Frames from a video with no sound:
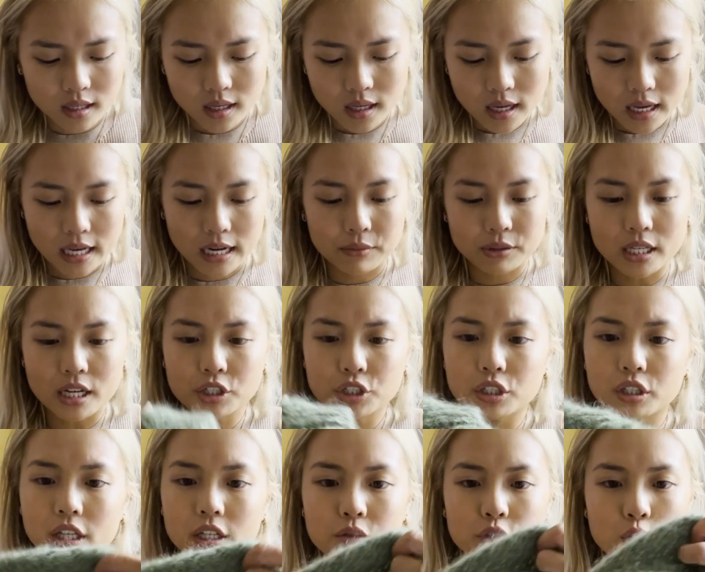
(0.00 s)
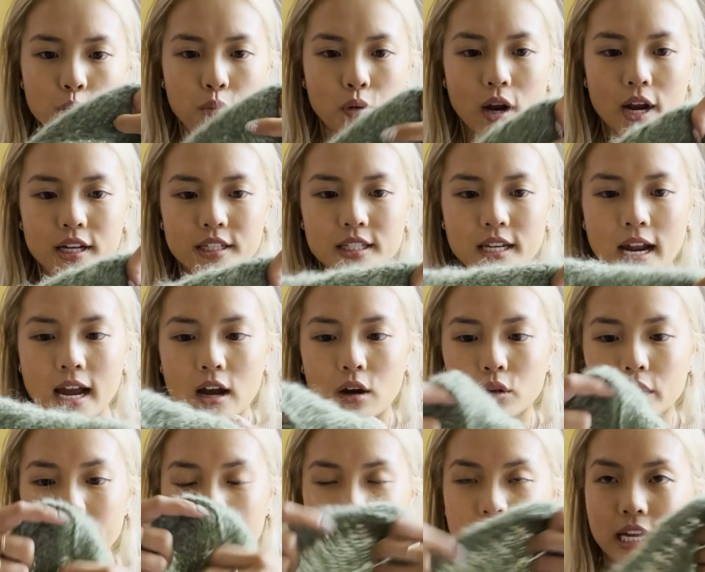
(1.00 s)
And I was actually like surprised at how
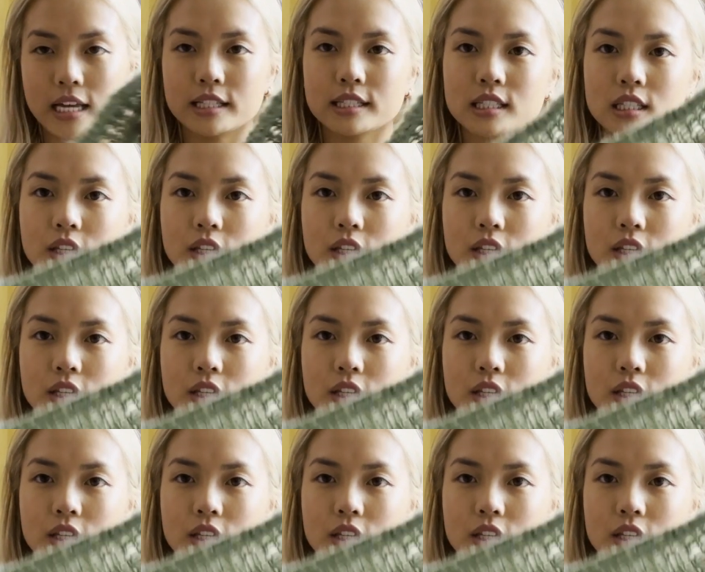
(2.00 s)
like dense the